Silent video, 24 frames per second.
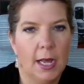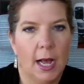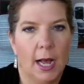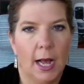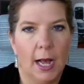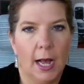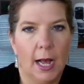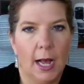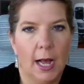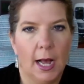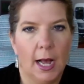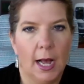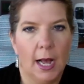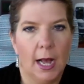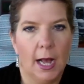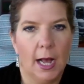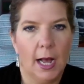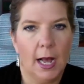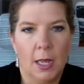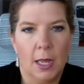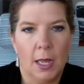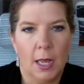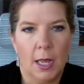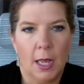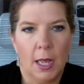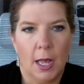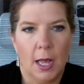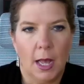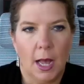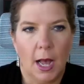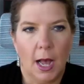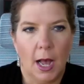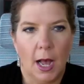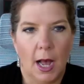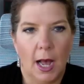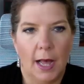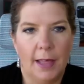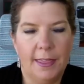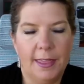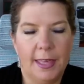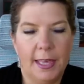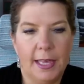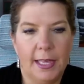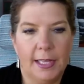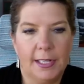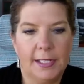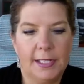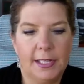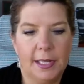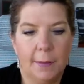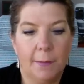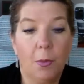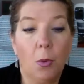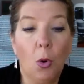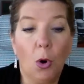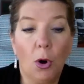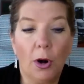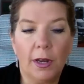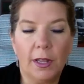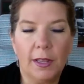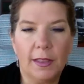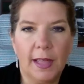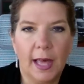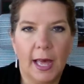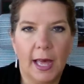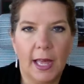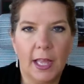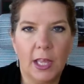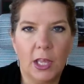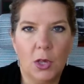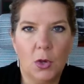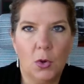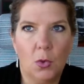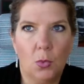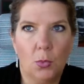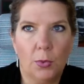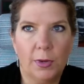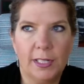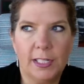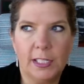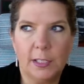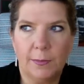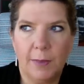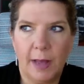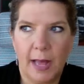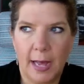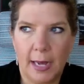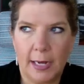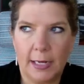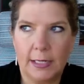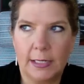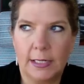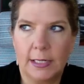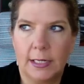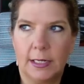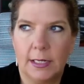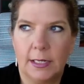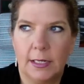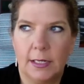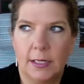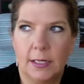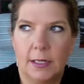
I think it's important that you respect